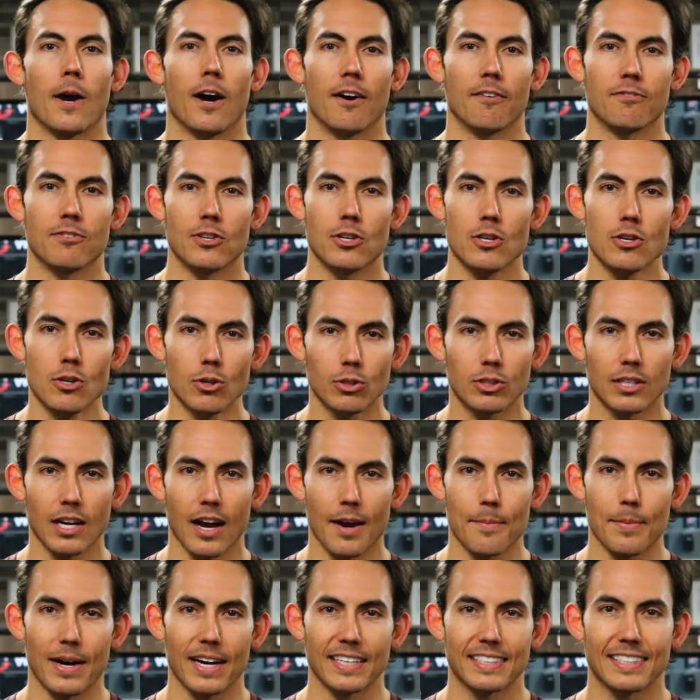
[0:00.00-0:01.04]
of you
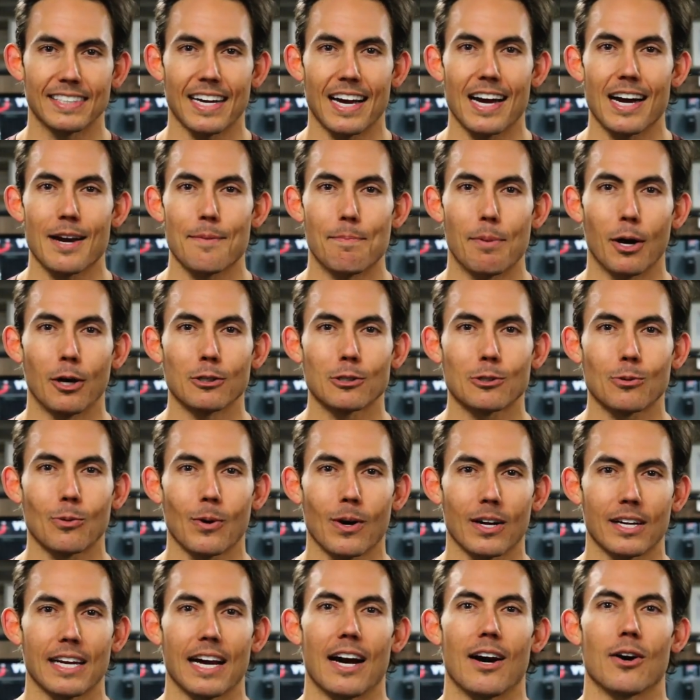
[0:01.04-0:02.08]
side by side
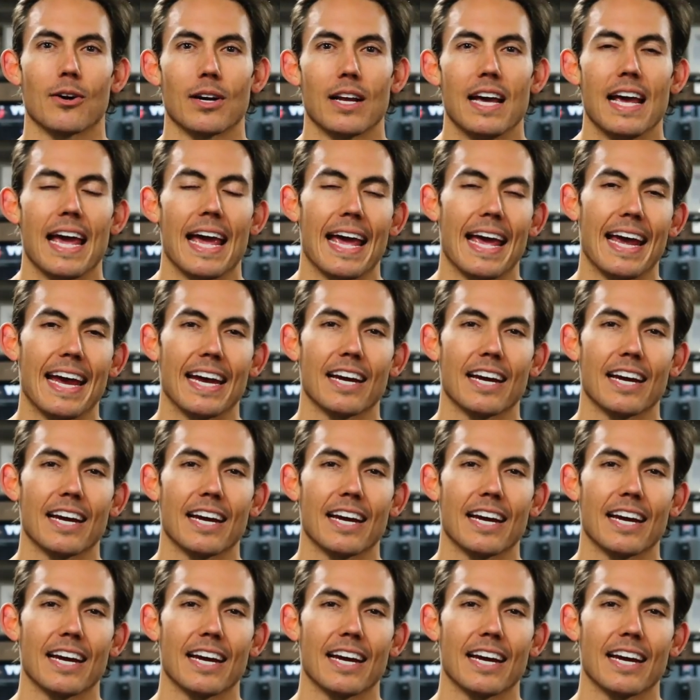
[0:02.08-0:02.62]
post-workout